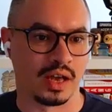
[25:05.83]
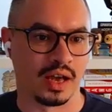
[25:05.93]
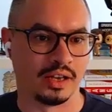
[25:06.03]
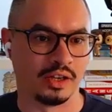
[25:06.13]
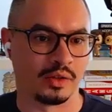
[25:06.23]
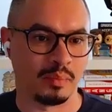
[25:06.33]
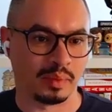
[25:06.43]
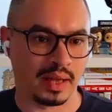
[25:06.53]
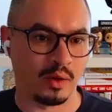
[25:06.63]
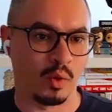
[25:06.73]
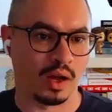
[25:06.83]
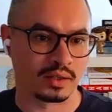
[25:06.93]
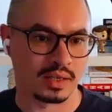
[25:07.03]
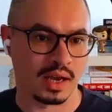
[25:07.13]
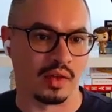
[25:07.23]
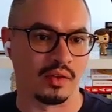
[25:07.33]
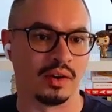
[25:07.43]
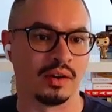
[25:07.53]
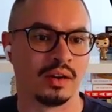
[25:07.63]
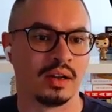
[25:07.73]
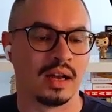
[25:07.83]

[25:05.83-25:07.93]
They play well together,